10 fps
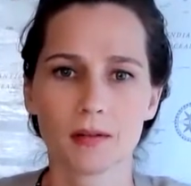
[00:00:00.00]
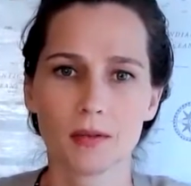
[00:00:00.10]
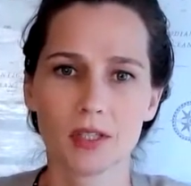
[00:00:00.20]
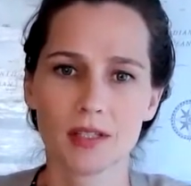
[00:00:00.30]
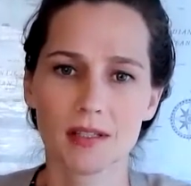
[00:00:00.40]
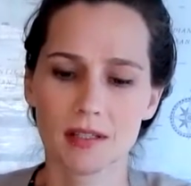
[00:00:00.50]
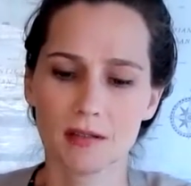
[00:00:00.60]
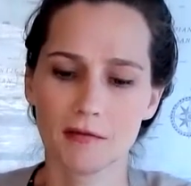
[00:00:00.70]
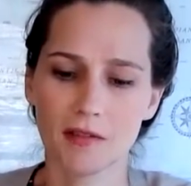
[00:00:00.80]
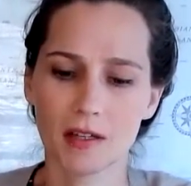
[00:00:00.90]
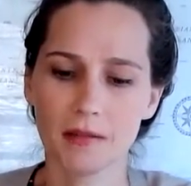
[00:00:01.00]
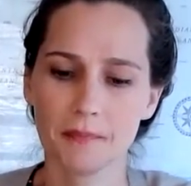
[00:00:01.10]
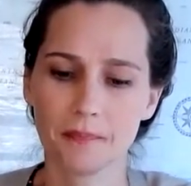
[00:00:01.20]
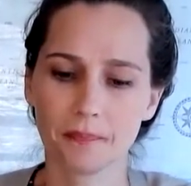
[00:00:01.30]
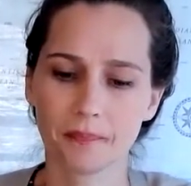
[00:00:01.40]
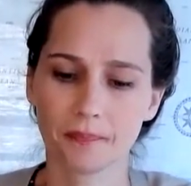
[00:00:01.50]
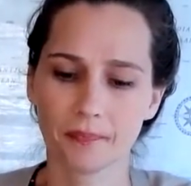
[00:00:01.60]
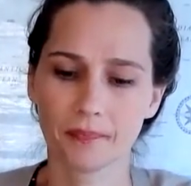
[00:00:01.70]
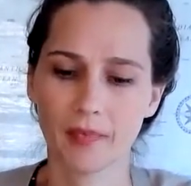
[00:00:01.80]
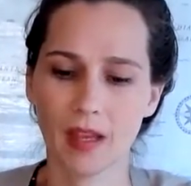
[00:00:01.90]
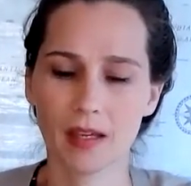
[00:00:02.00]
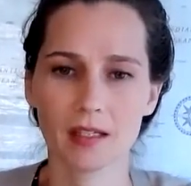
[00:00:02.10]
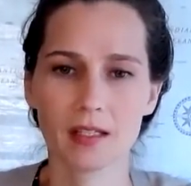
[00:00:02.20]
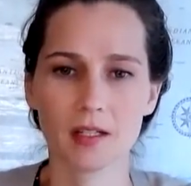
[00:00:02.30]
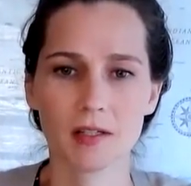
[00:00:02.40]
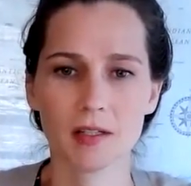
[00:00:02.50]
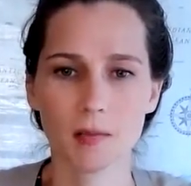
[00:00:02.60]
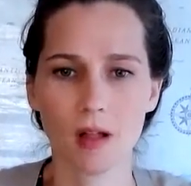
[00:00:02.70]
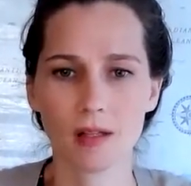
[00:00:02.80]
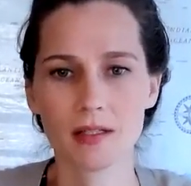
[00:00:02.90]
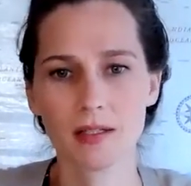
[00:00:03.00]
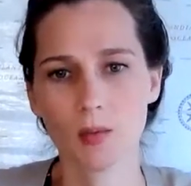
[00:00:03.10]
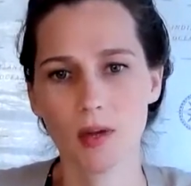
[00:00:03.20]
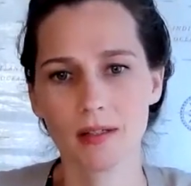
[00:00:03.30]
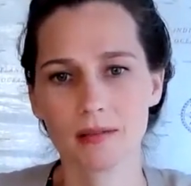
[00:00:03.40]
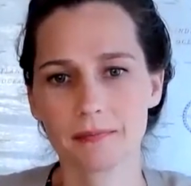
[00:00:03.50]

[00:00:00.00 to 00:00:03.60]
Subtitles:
which is still fun, and get to your smallest one.